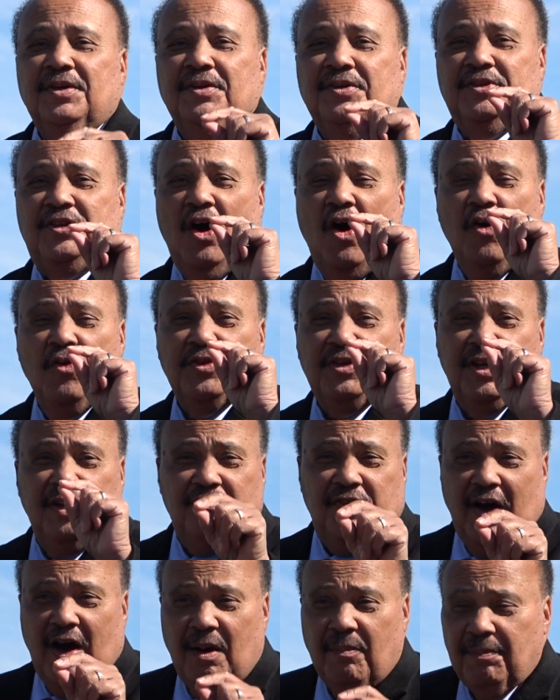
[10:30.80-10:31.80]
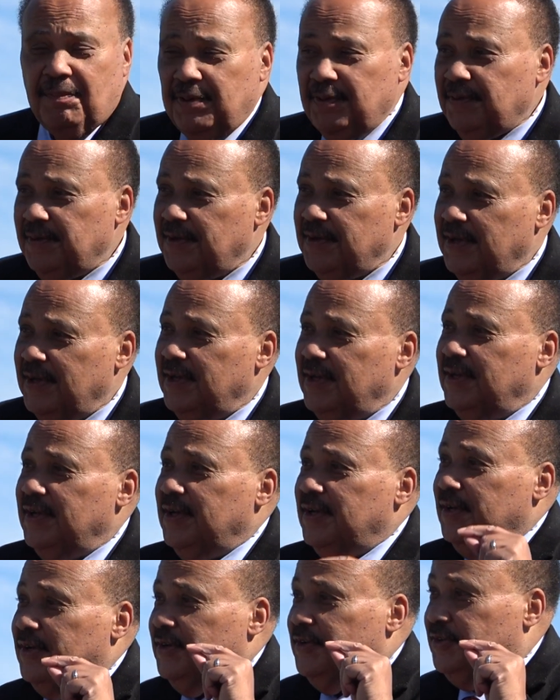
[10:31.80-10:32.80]
don't give up,
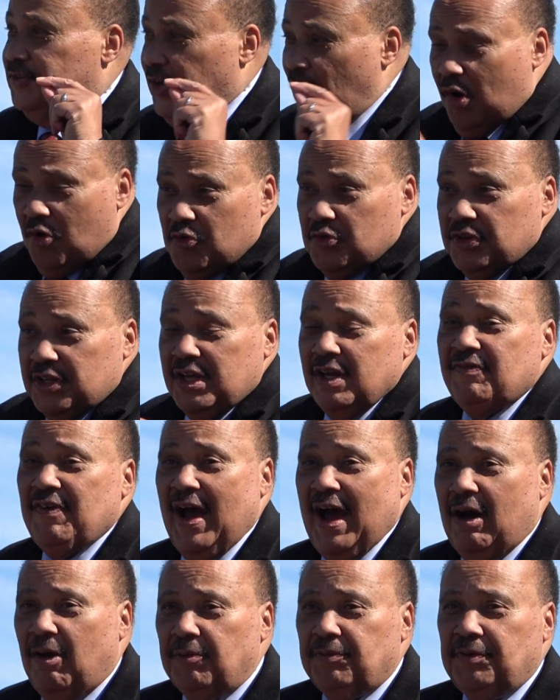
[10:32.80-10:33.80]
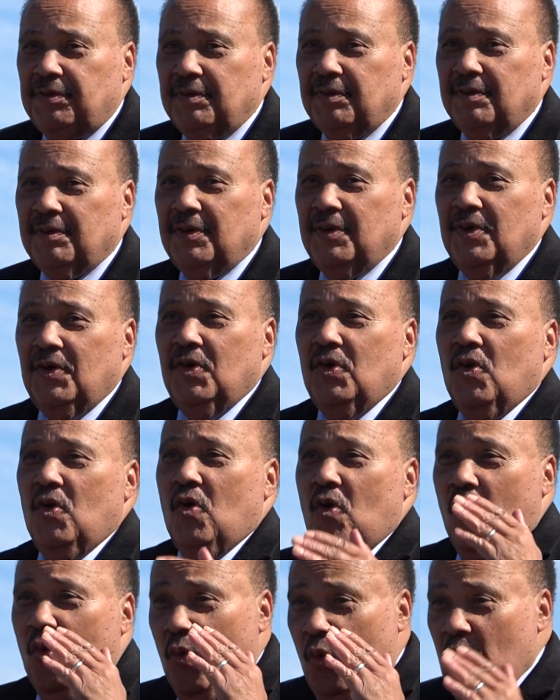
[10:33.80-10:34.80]
don't give out.
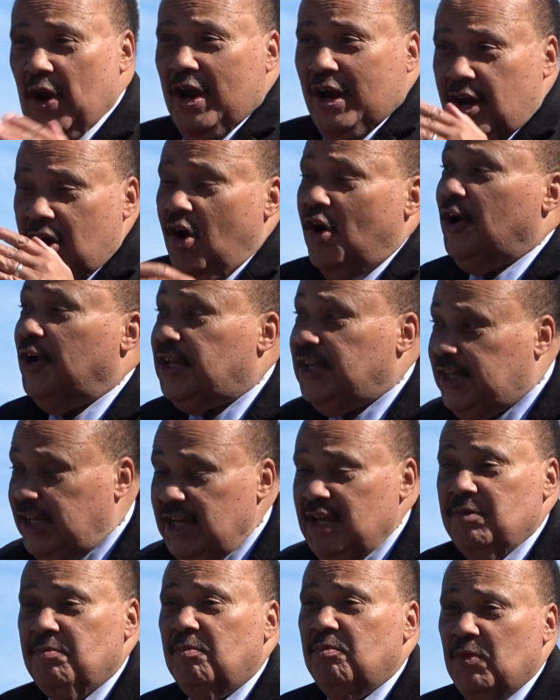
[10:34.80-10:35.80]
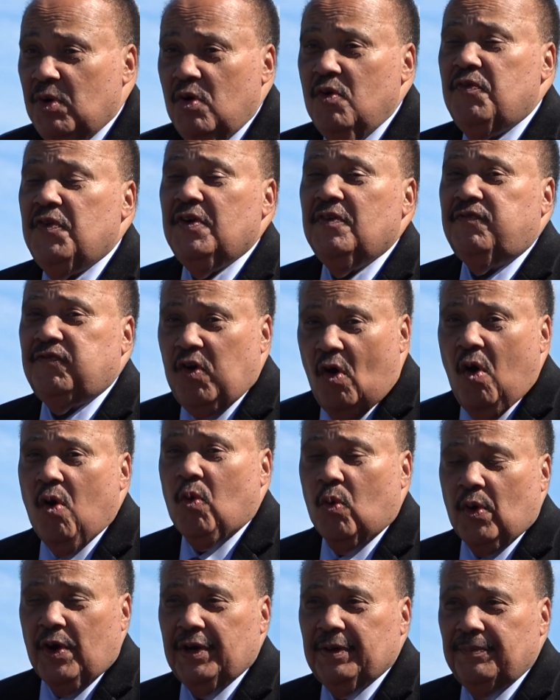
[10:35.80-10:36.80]
We're going to keep moving
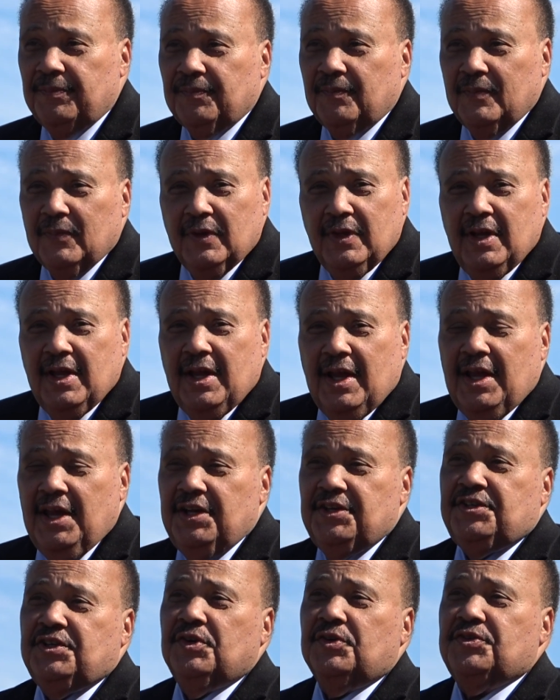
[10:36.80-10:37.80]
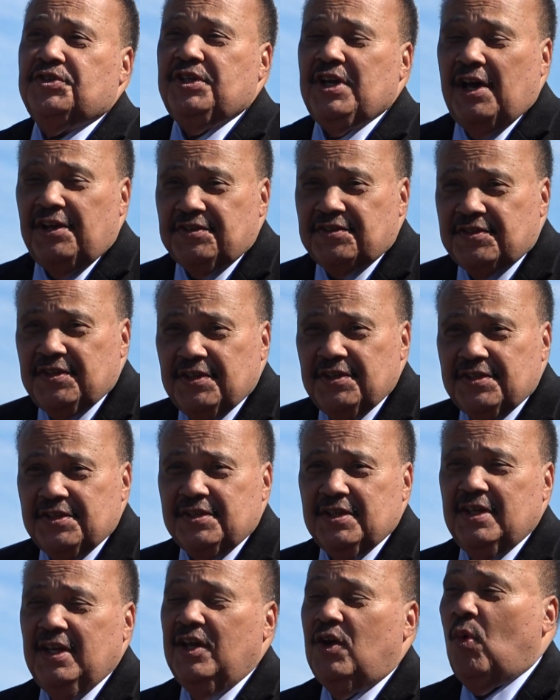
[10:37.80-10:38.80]
forward until
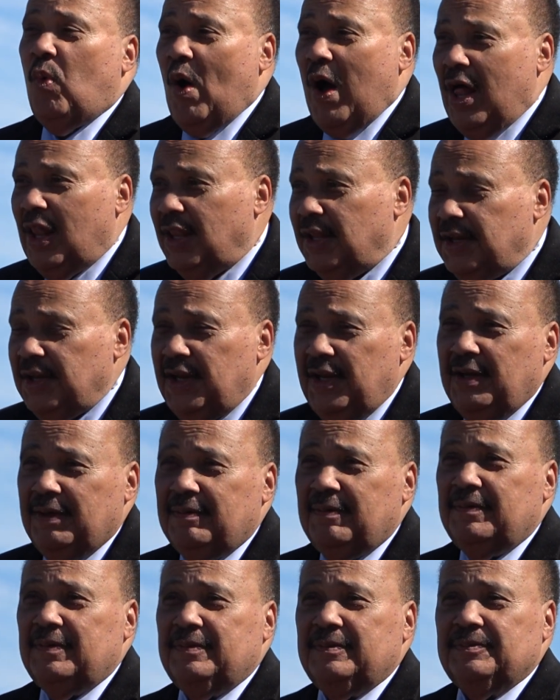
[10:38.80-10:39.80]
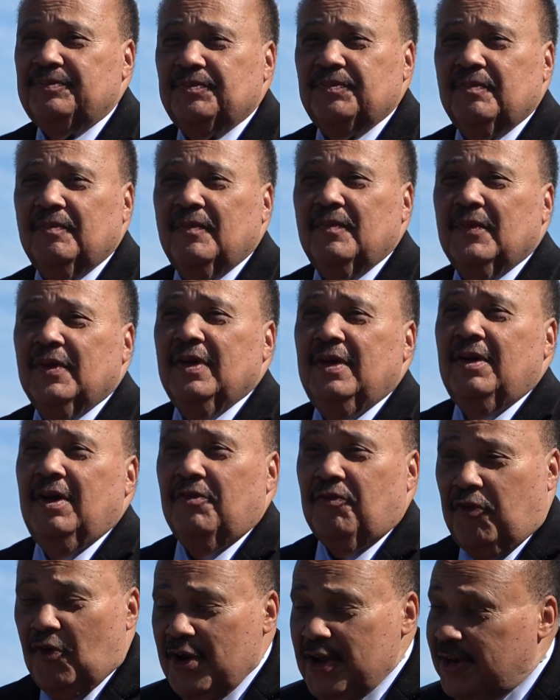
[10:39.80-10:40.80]
justice, equality,
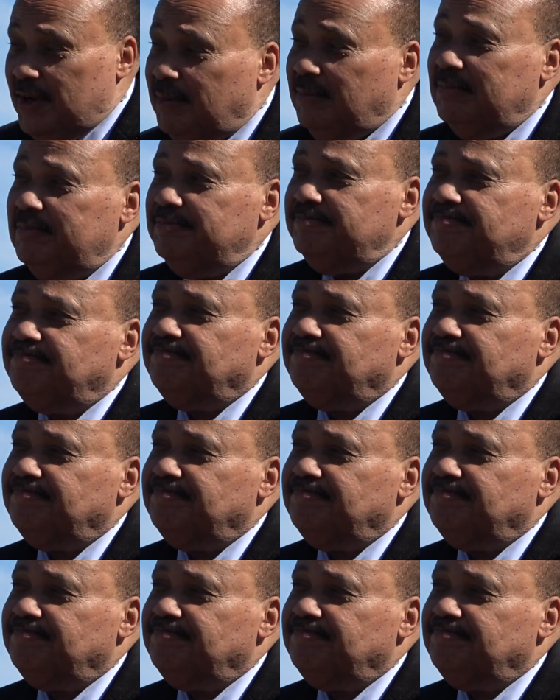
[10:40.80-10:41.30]
freedom,